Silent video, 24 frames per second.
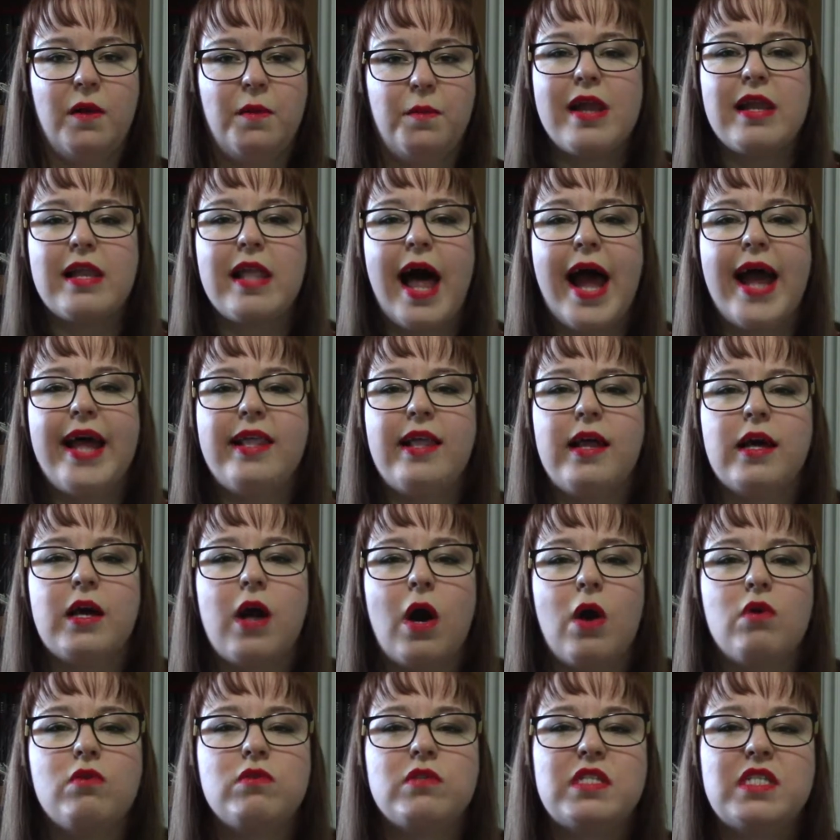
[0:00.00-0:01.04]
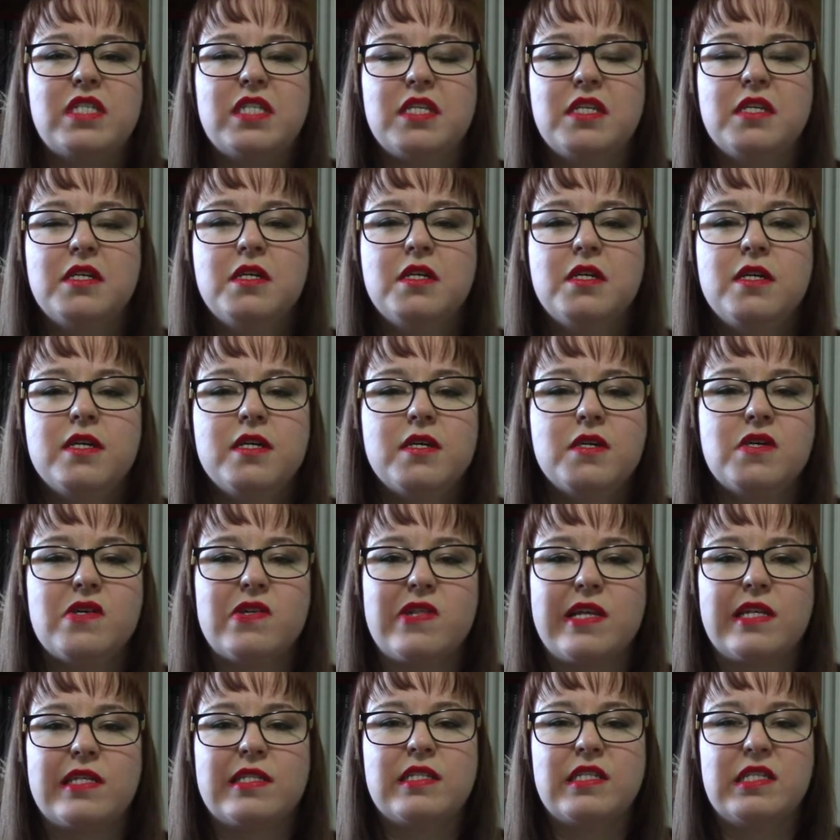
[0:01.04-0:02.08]
When Lila goes to
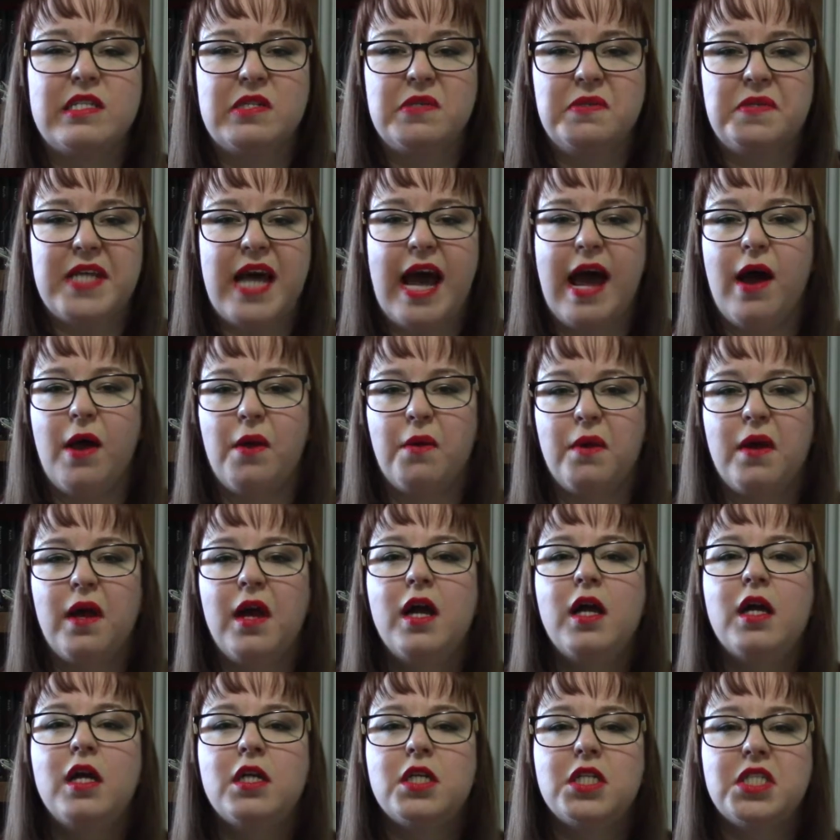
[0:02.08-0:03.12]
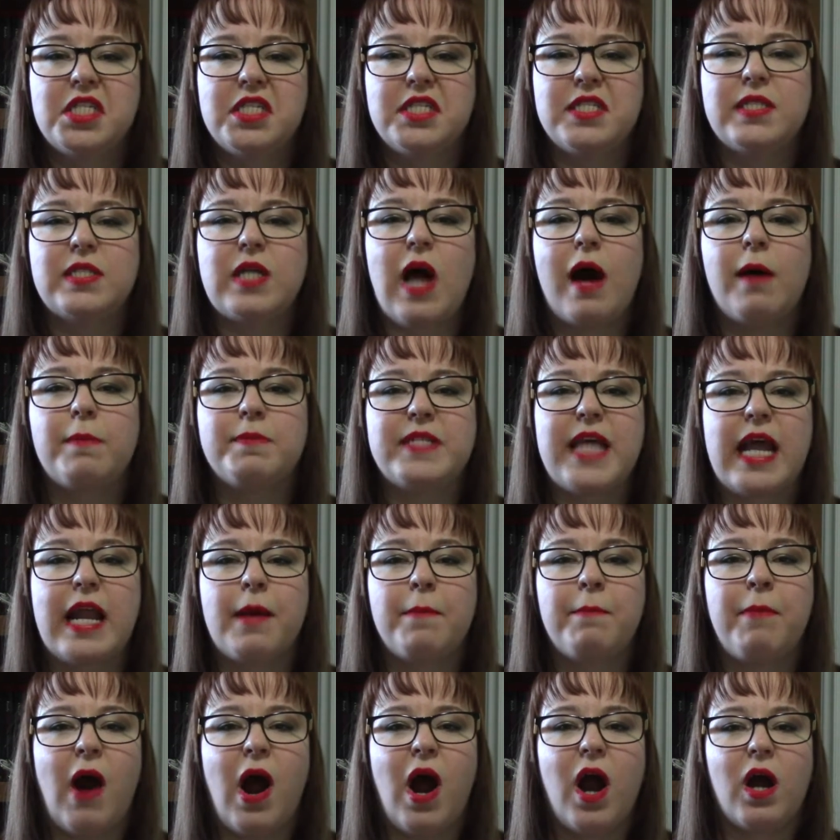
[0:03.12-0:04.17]
this new town, she stops at a
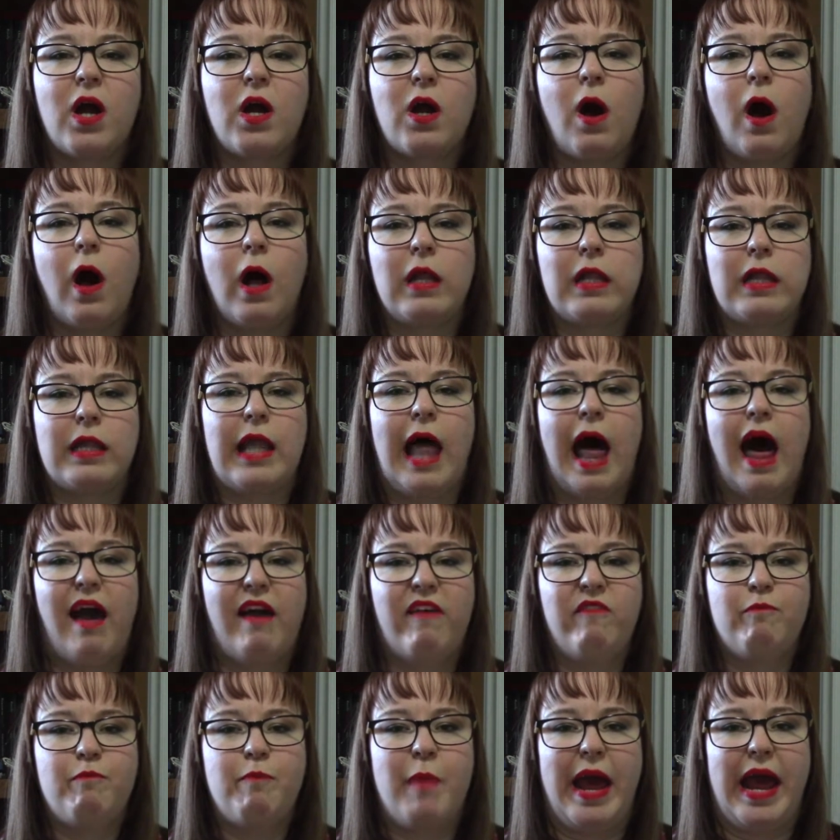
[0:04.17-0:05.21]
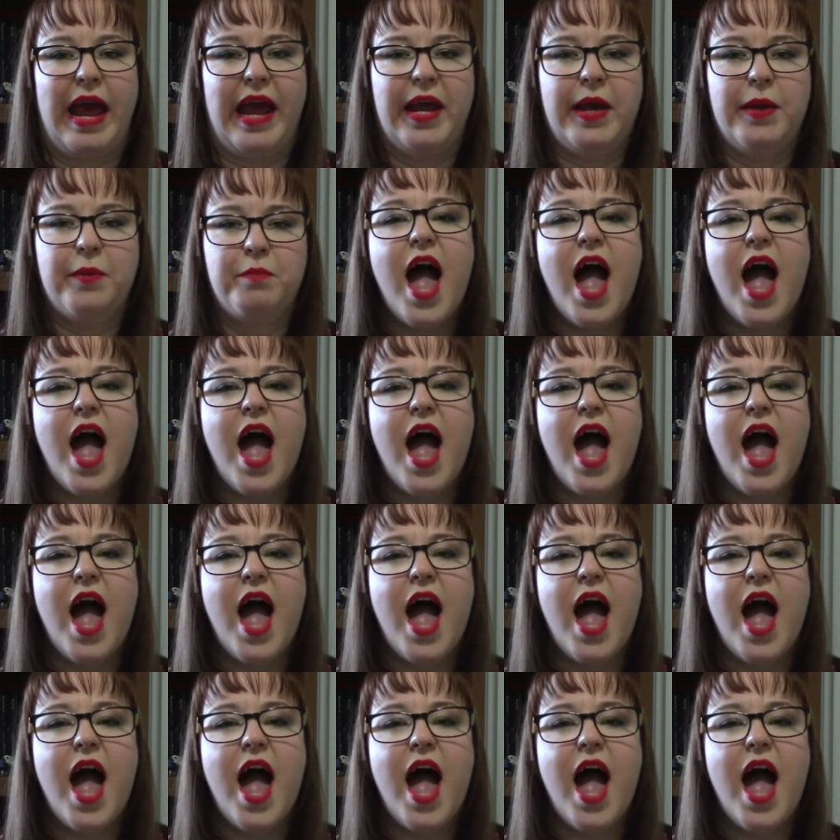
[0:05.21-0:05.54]
bar called Live Bay.